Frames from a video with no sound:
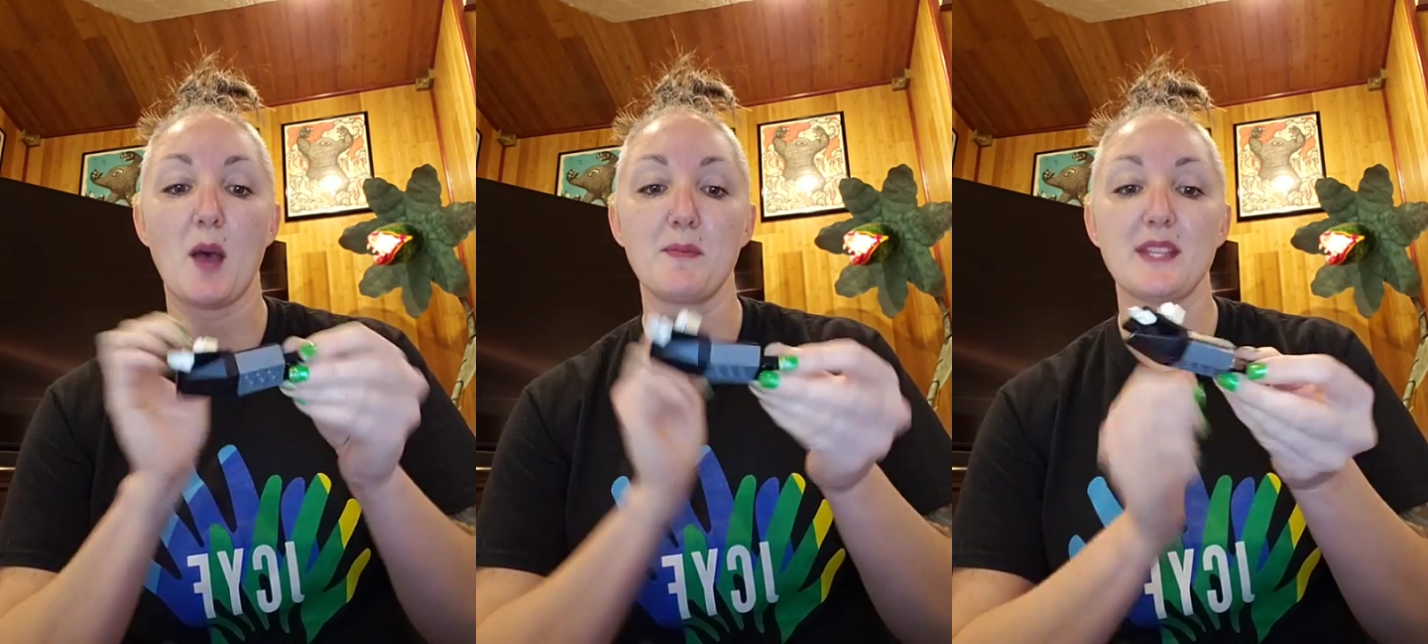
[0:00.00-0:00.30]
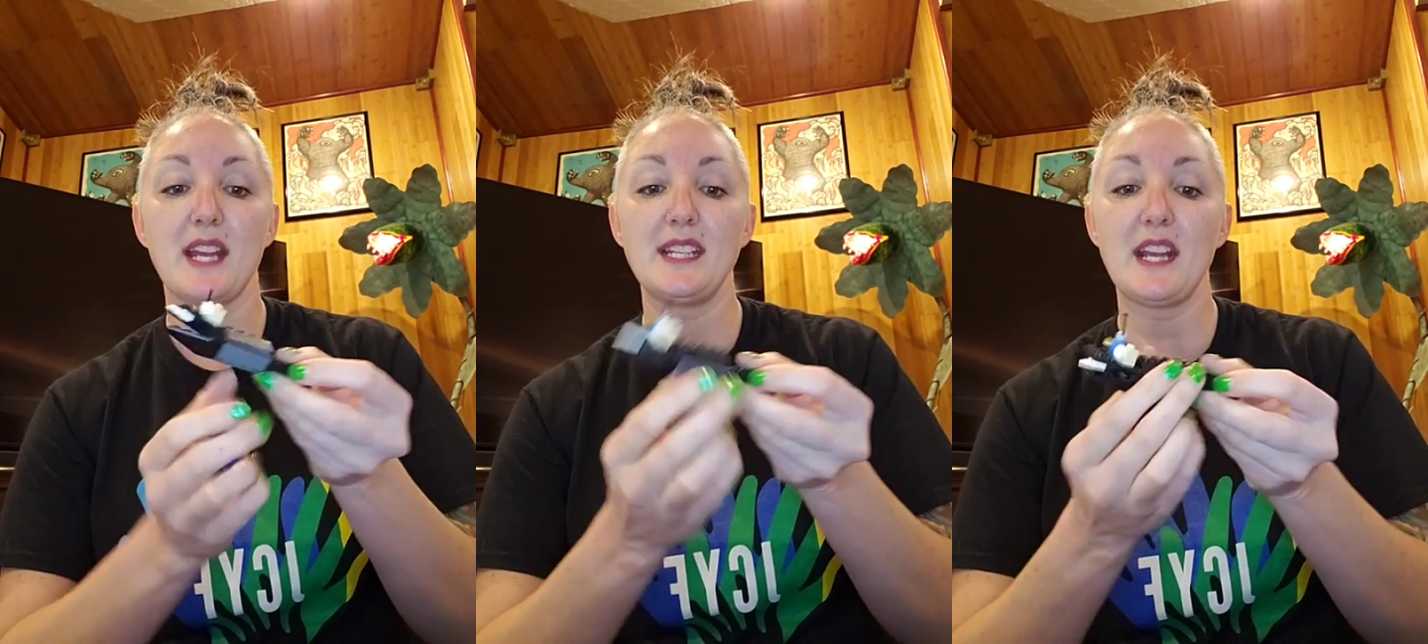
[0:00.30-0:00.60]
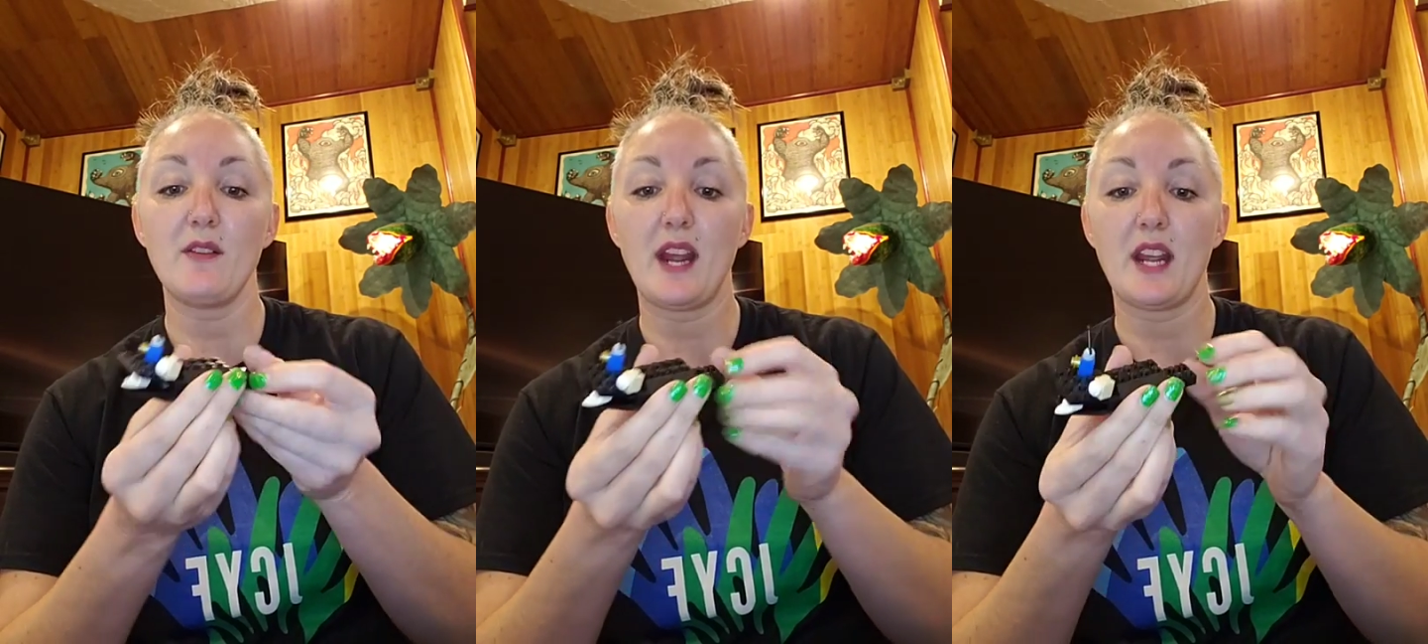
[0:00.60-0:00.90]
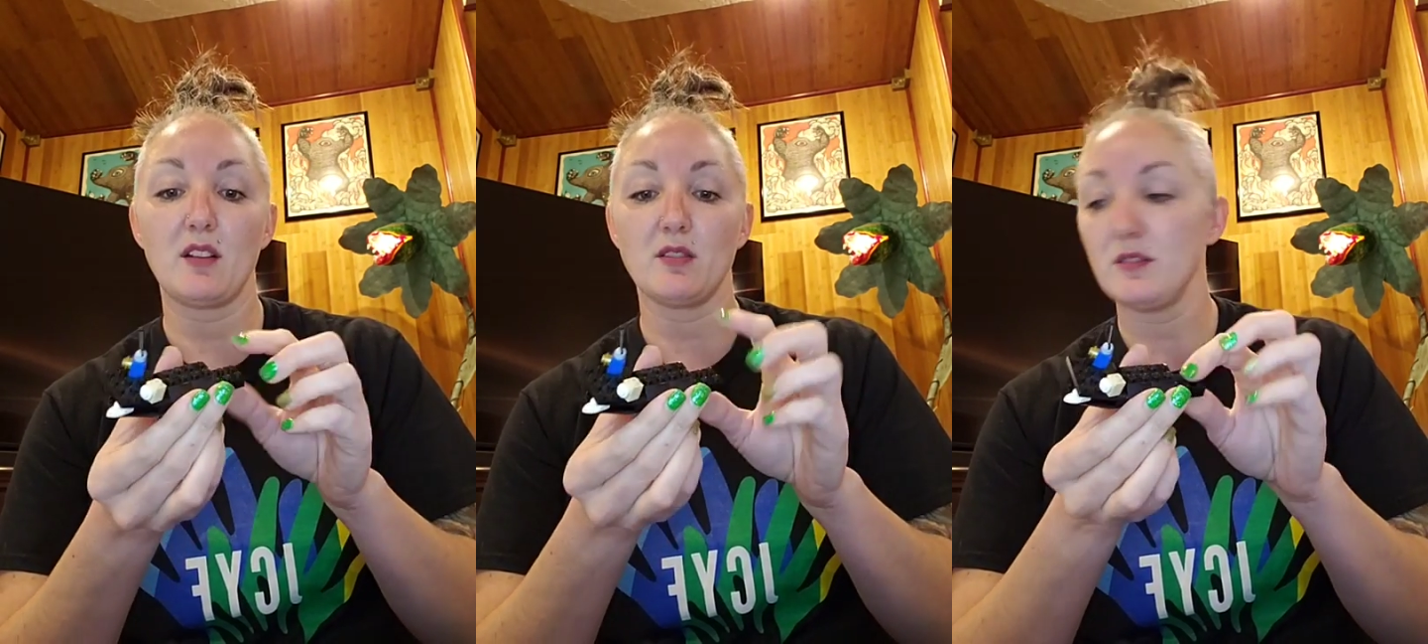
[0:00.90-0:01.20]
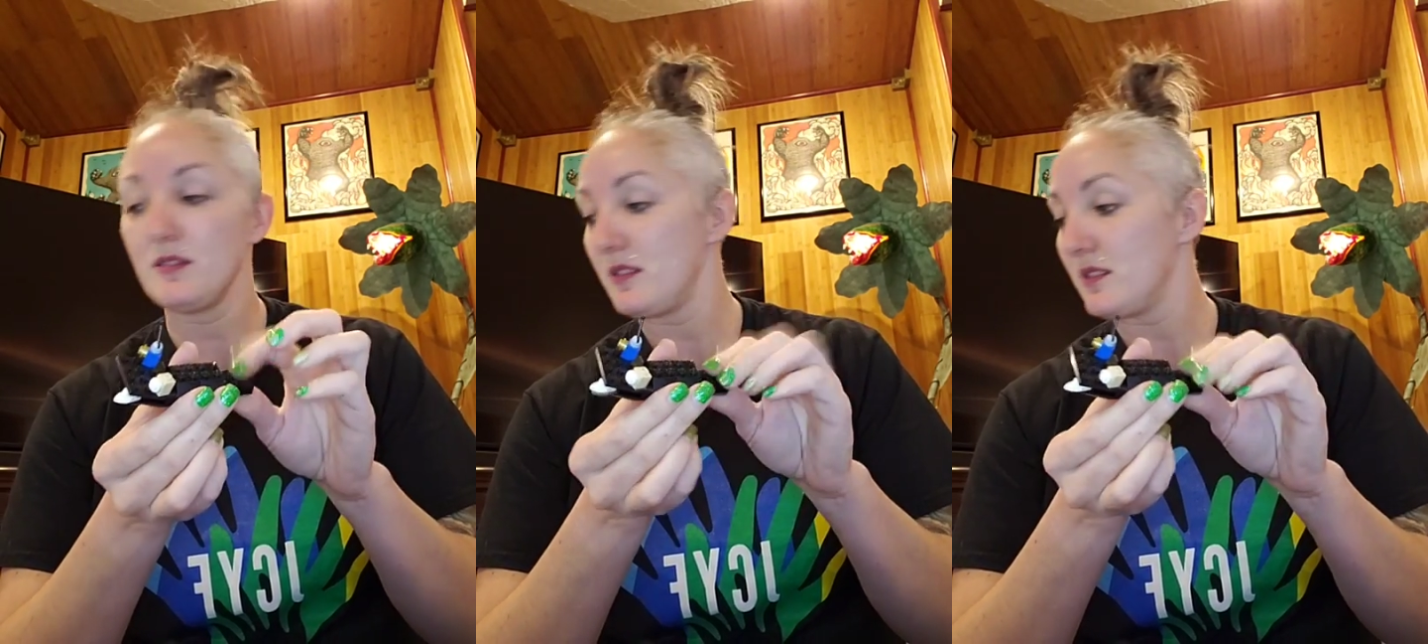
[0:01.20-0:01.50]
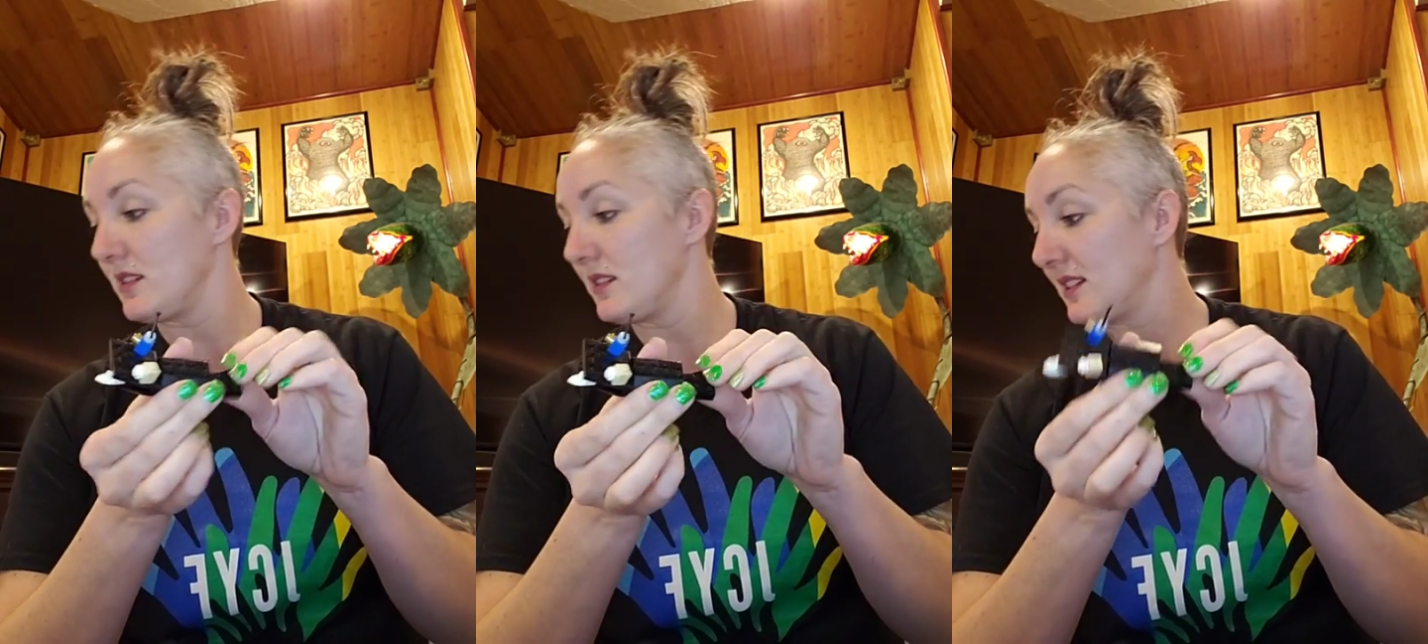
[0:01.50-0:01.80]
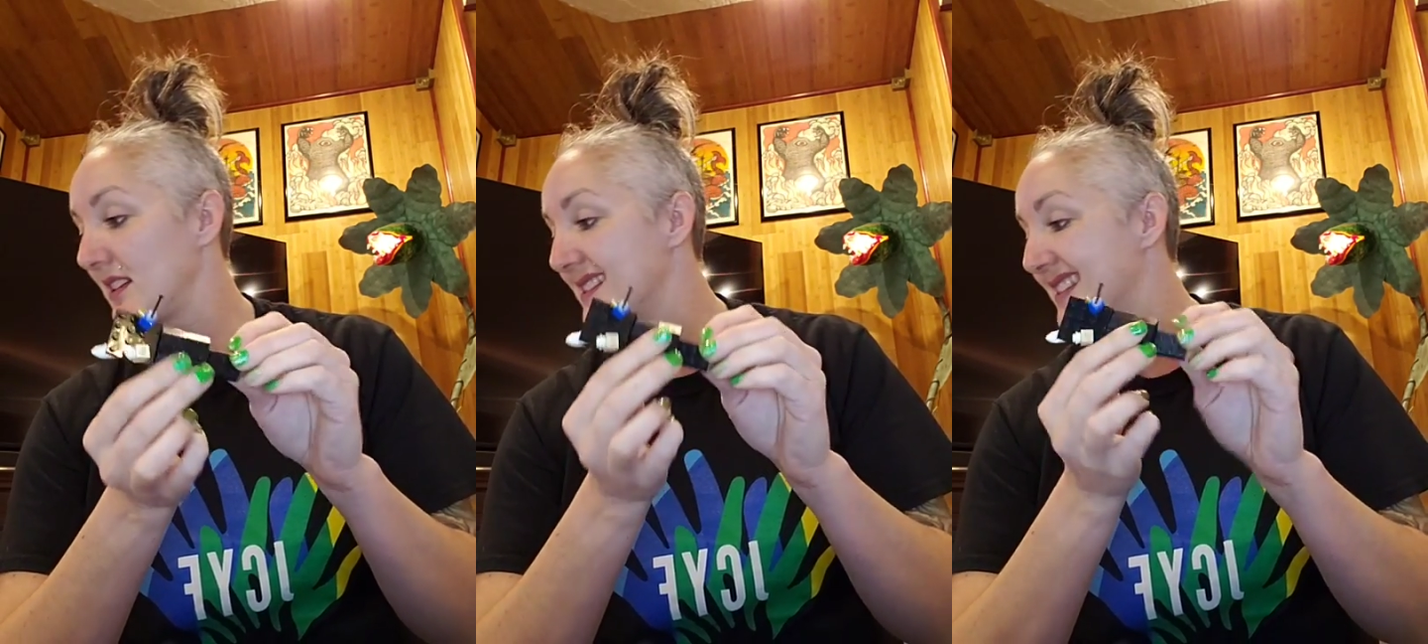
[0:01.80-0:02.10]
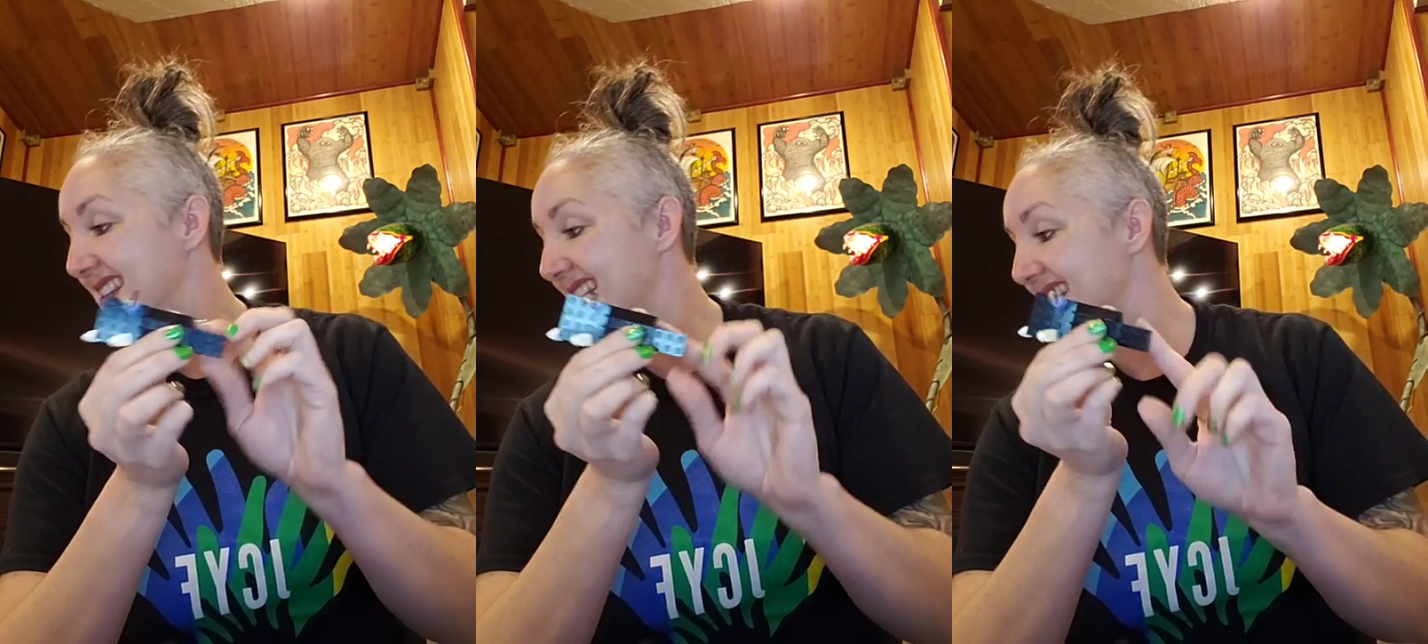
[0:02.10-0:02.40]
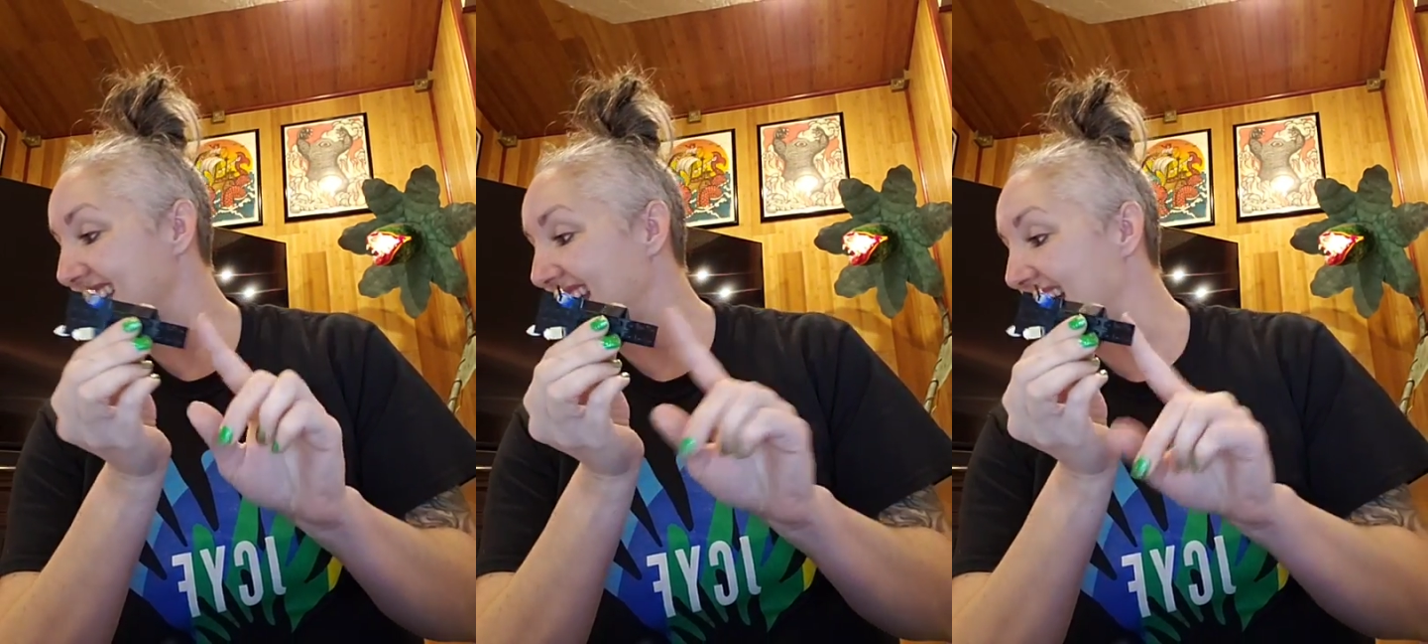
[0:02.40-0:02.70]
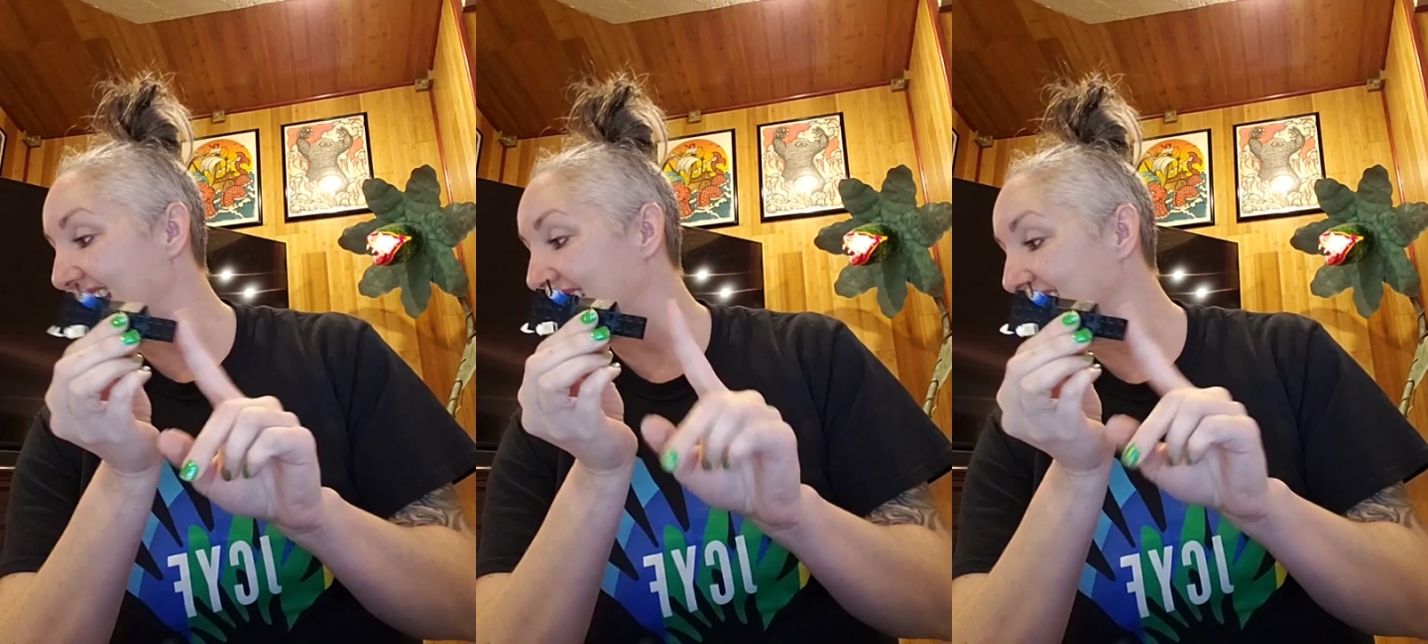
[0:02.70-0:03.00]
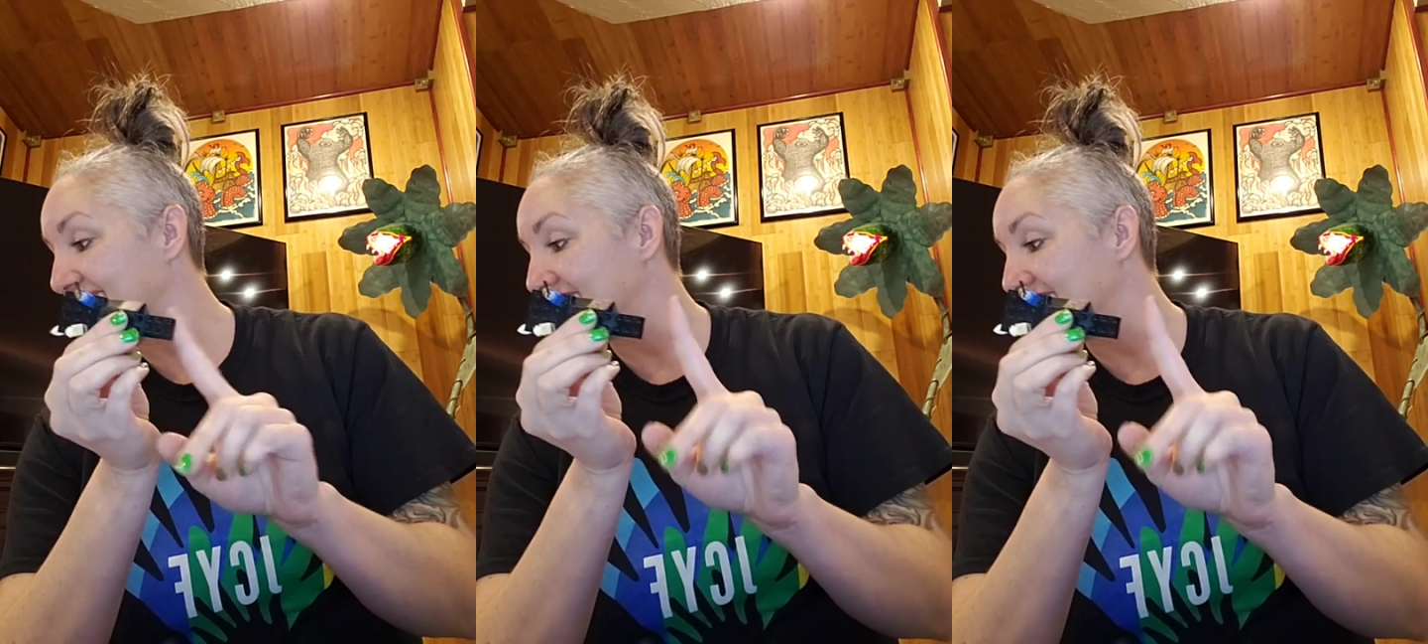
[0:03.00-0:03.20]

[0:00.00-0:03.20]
upside down angles, because this guy